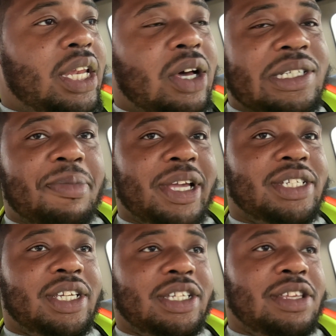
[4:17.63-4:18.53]
doesn't make
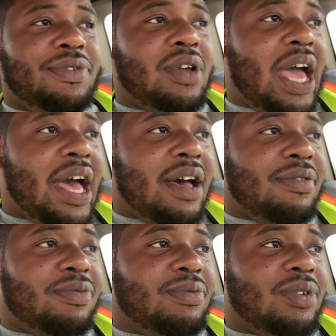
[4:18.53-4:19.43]
sense if you
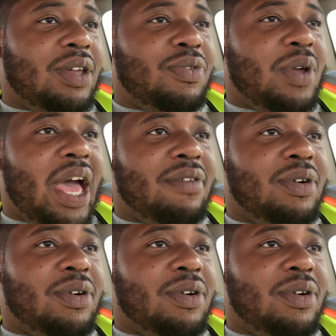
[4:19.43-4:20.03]
have